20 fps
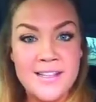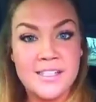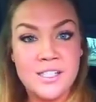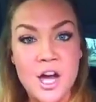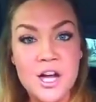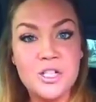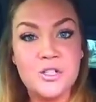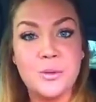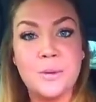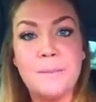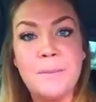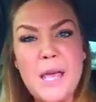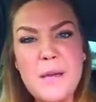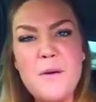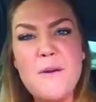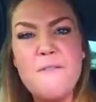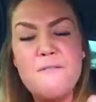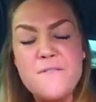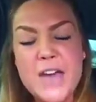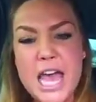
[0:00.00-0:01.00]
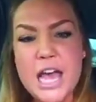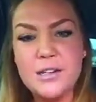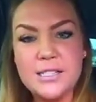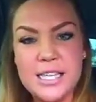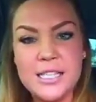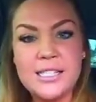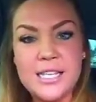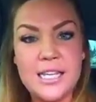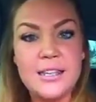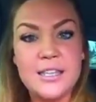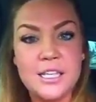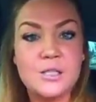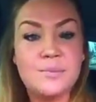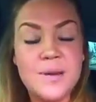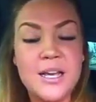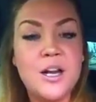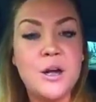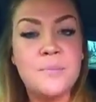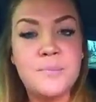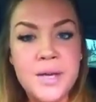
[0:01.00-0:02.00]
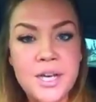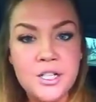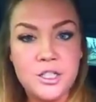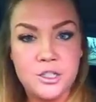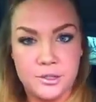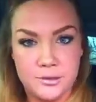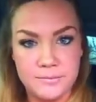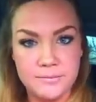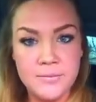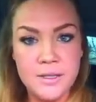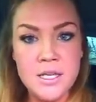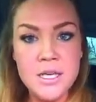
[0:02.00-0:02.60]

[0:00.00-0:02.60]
this country. People fail to see this bigger picture.